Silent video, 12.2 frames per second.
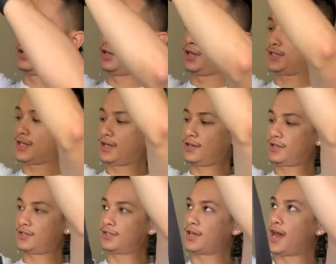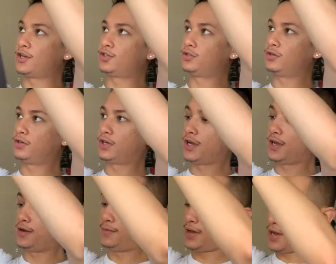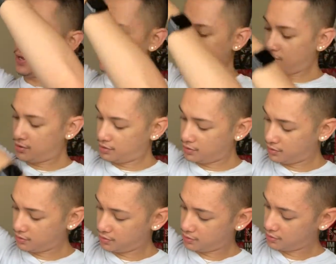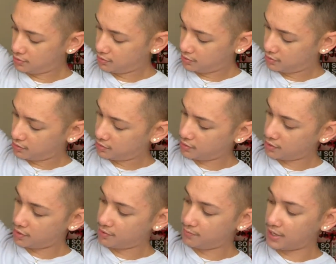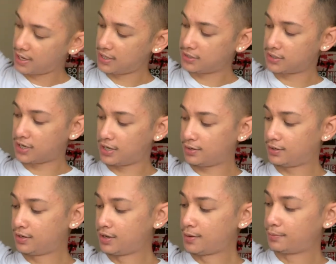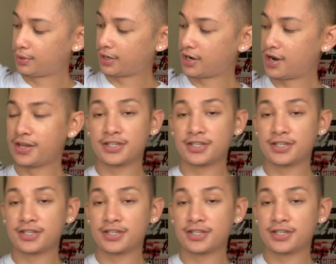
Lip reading: It's like a satchel kind of bag. My essay put it on